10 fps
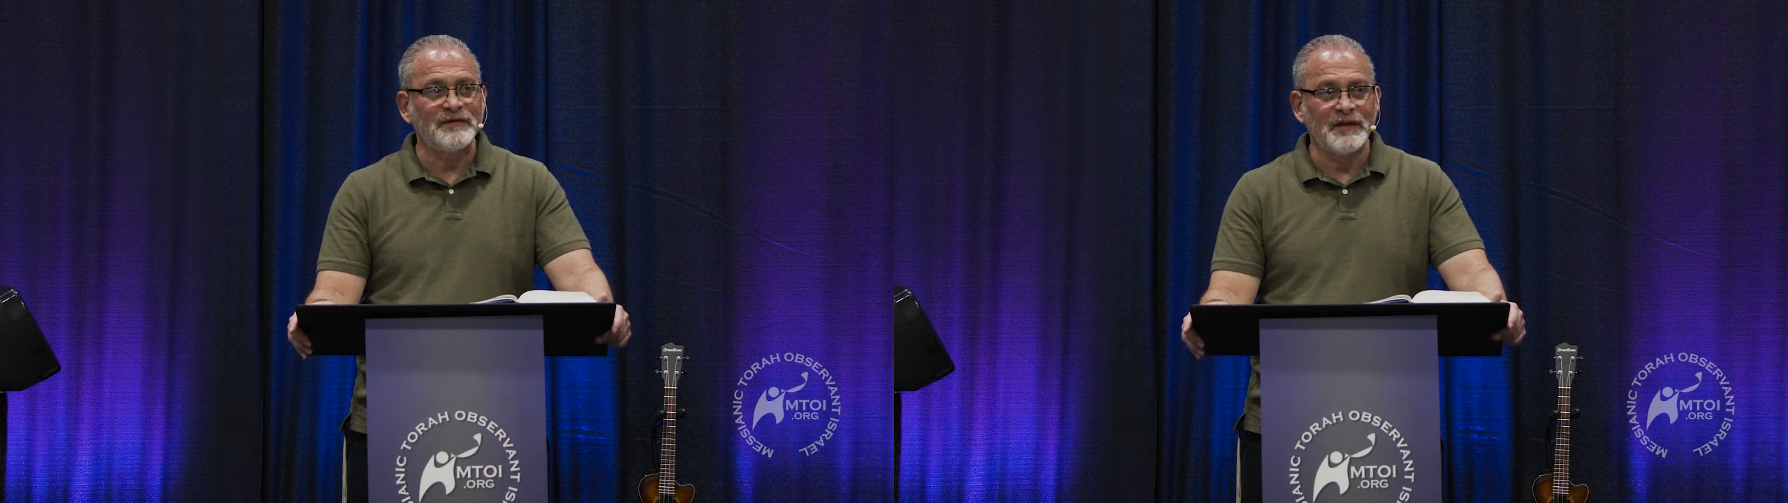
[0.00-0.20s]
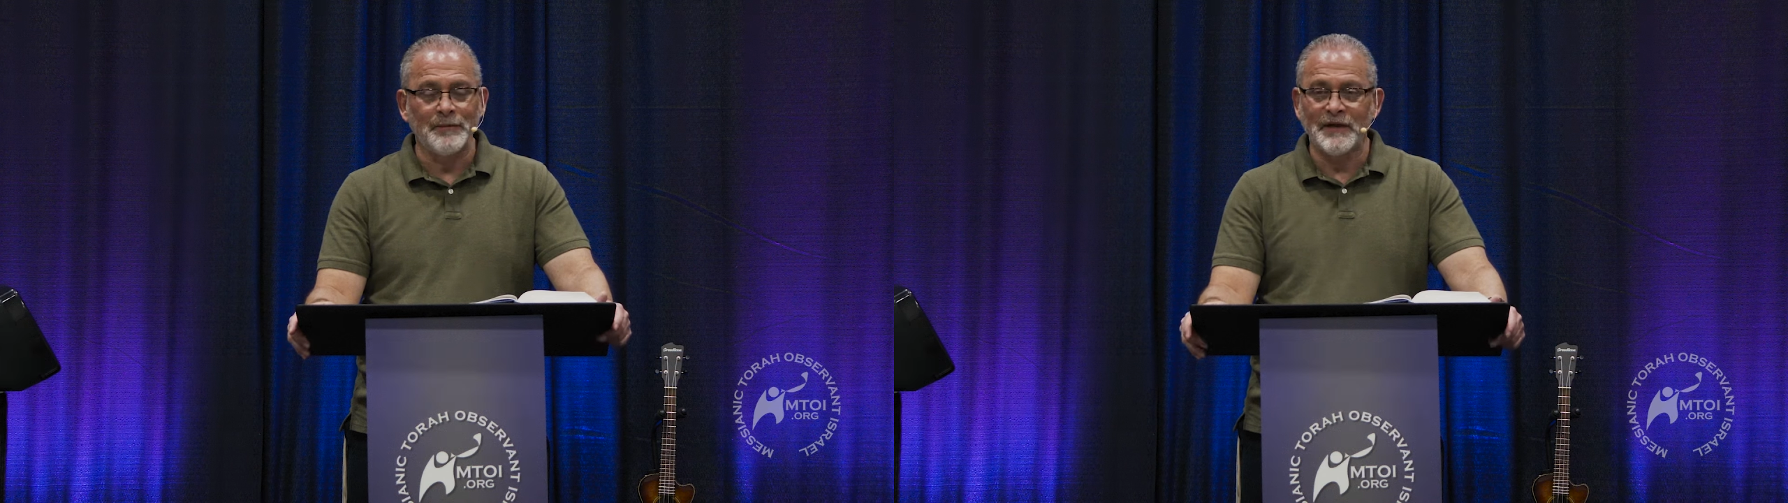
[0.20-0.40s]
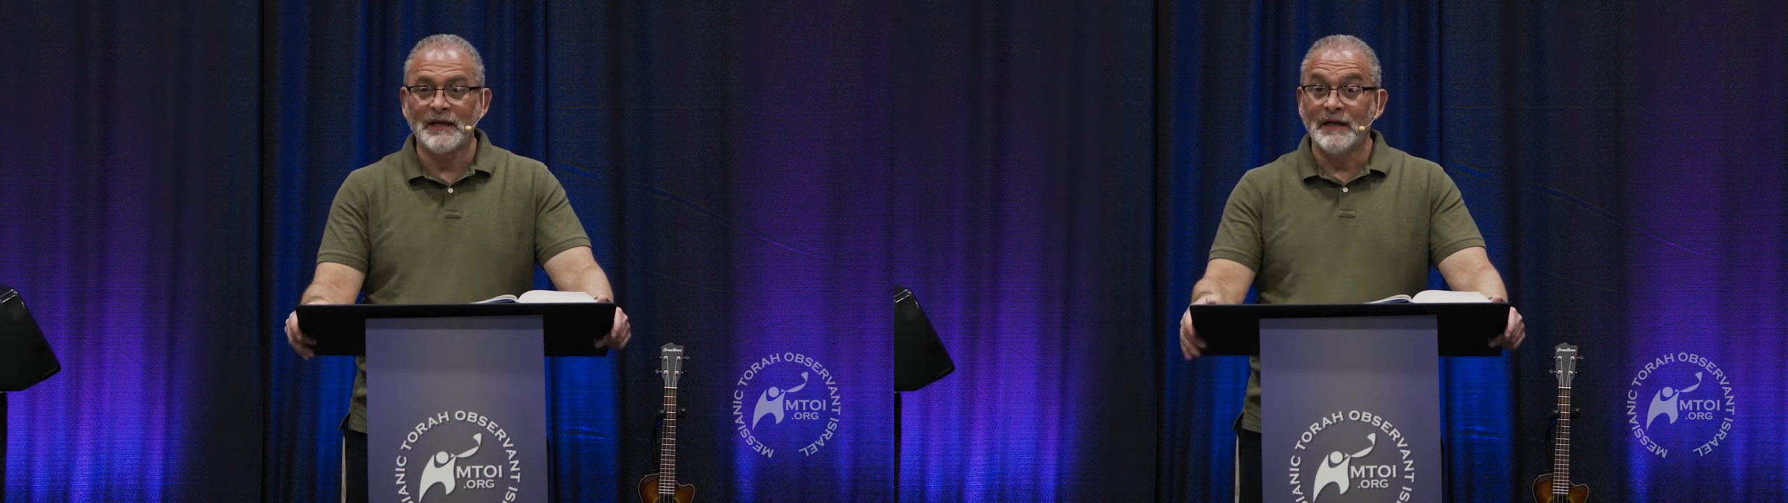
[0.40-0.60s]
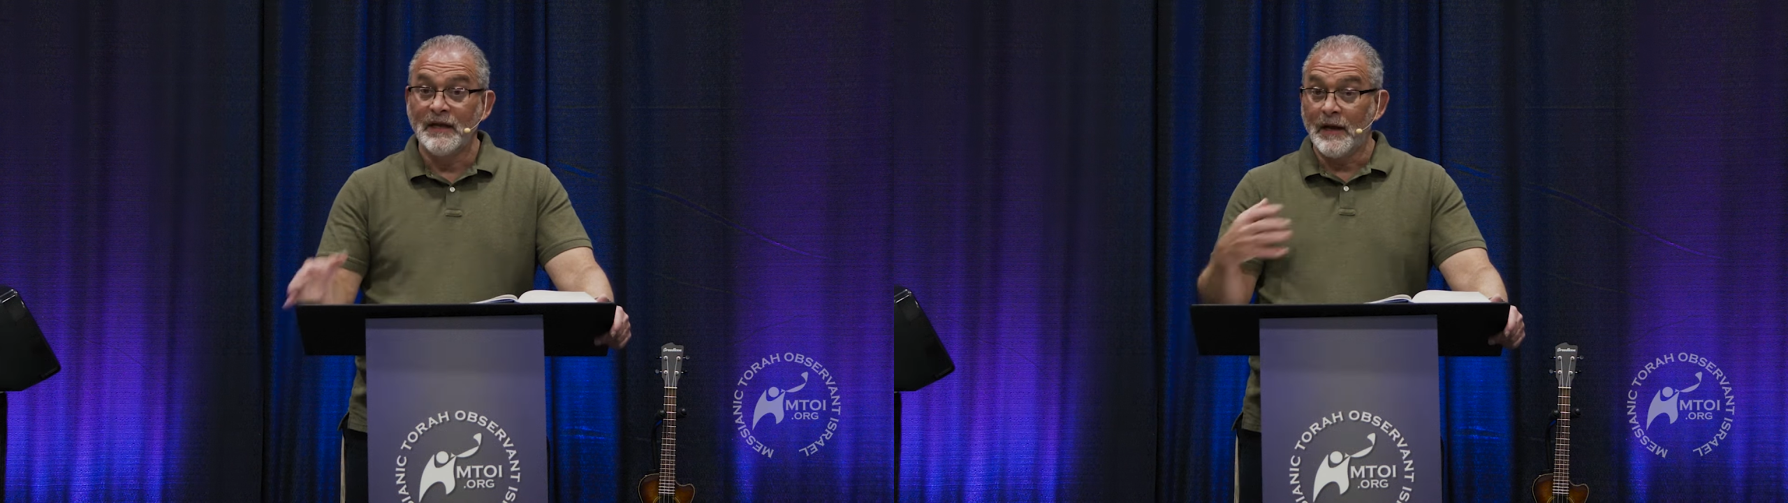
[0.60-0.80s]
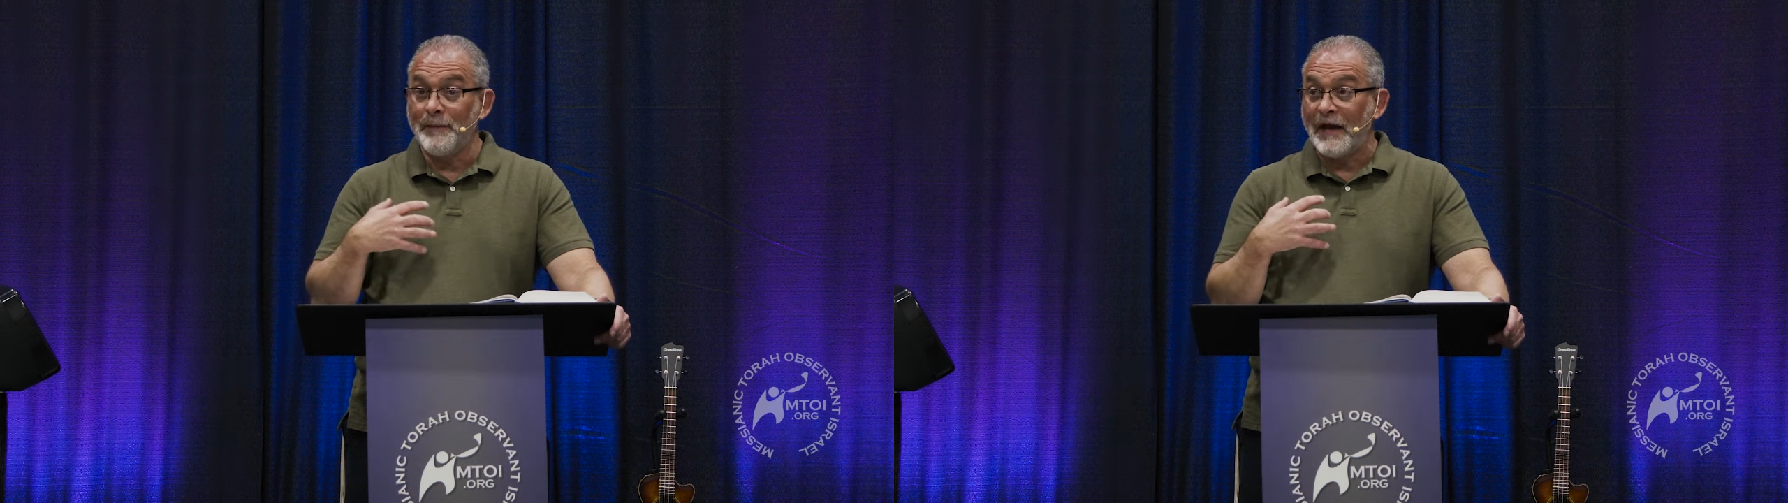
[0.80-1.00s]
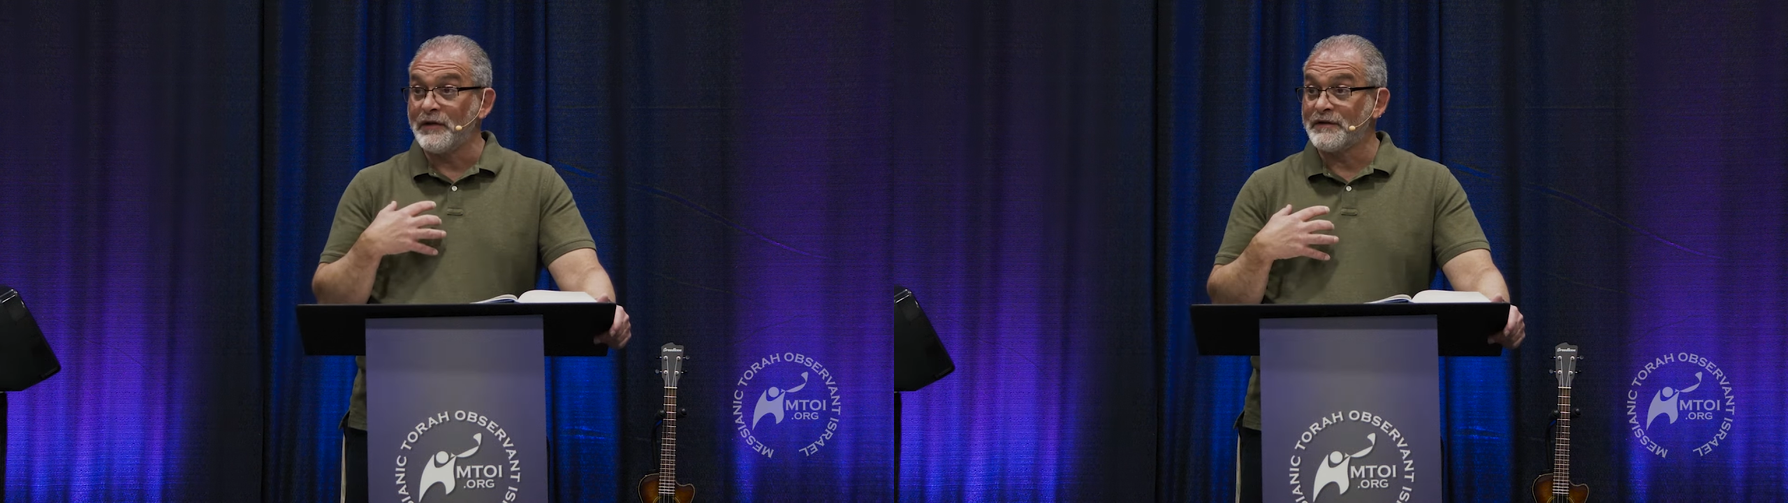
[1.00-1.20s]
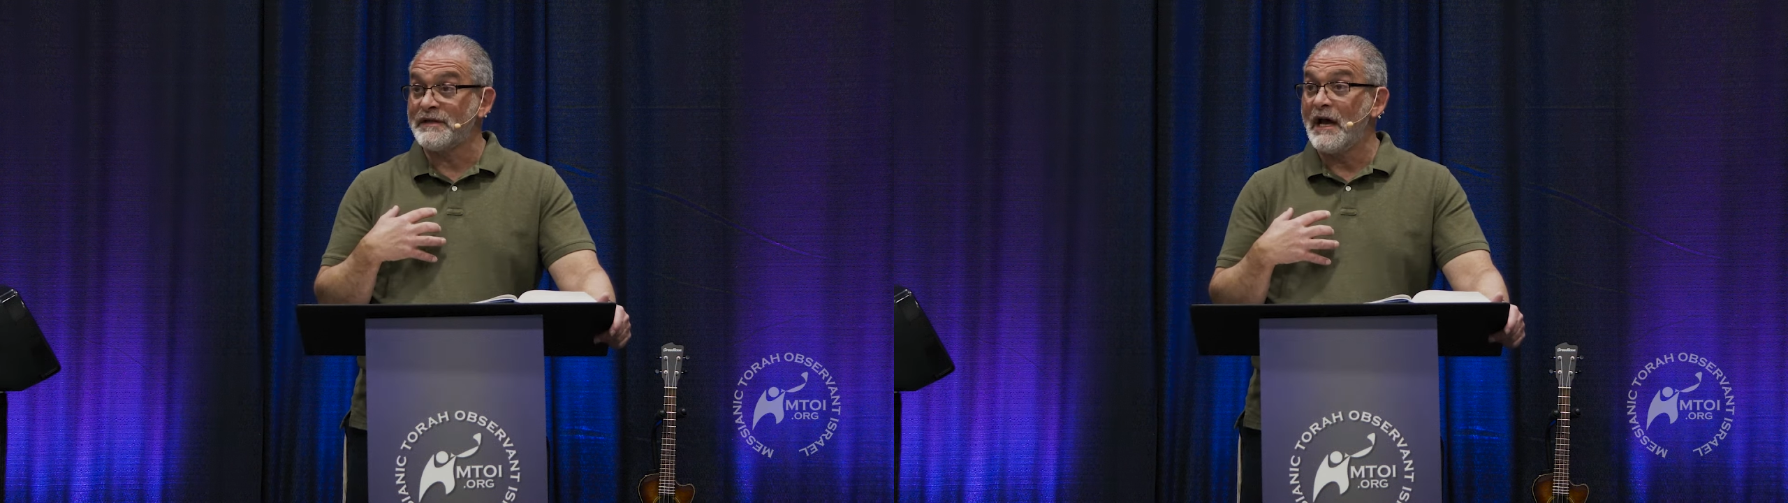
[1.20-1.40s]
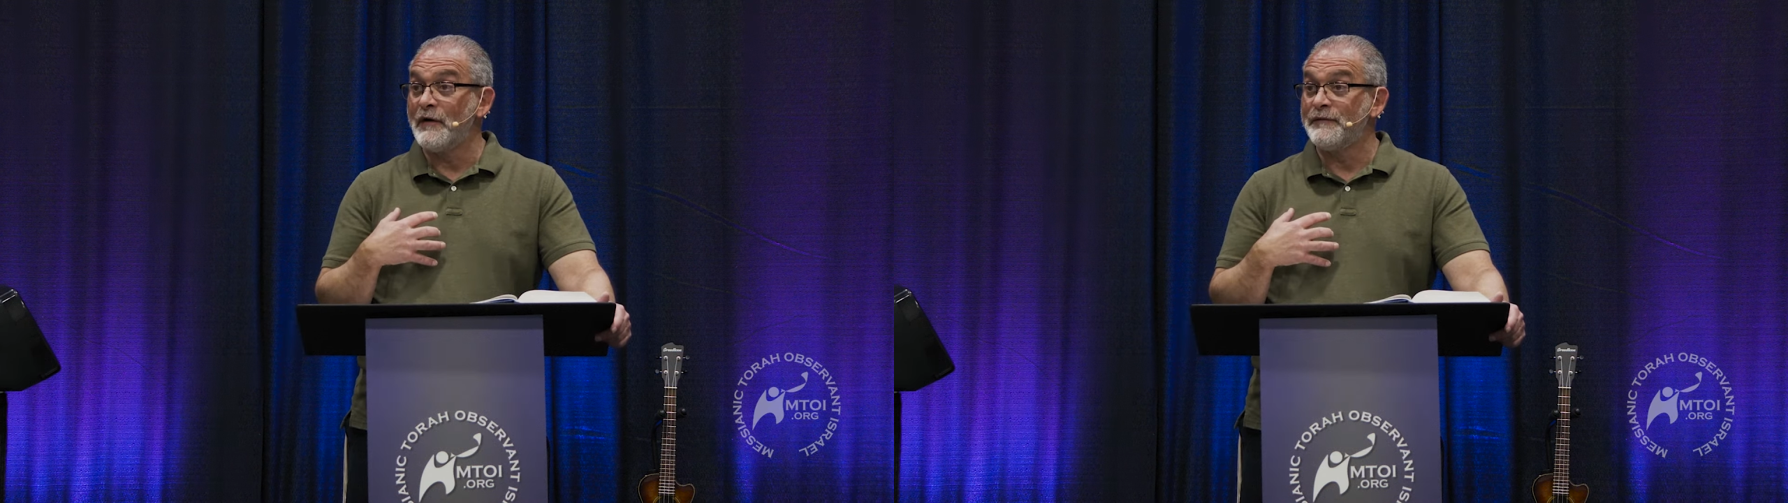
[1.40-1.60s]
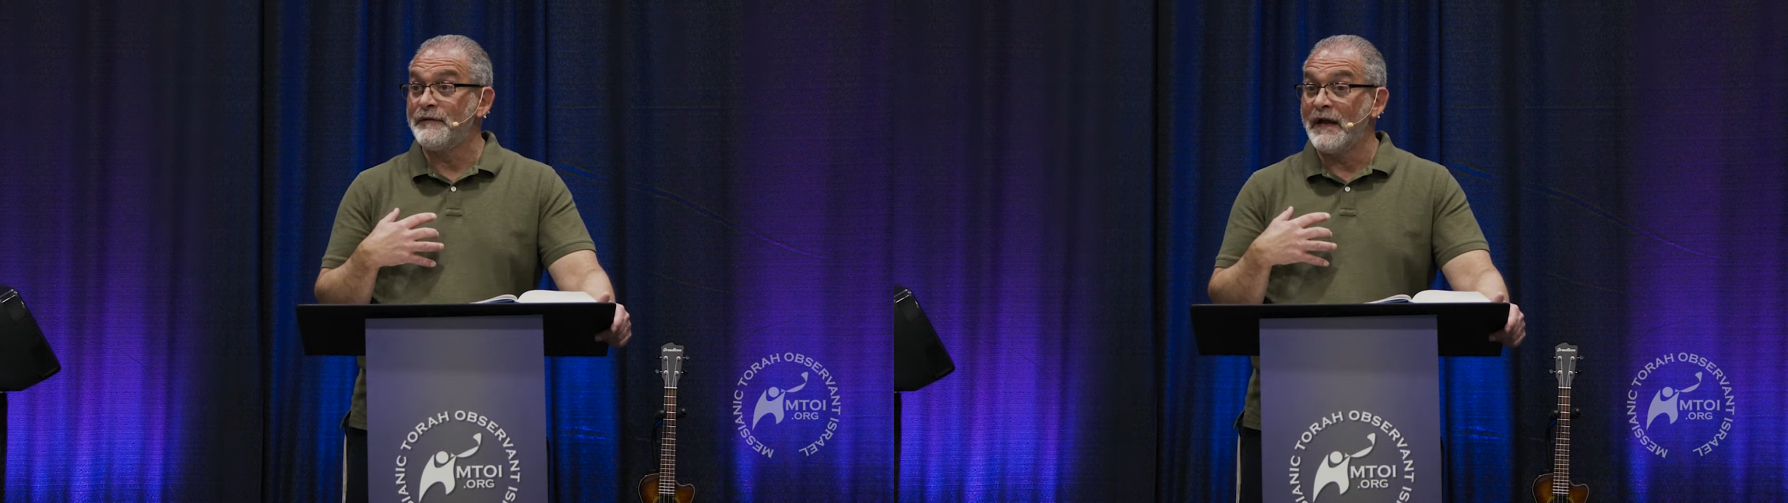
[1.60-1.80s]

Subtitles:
something about yourself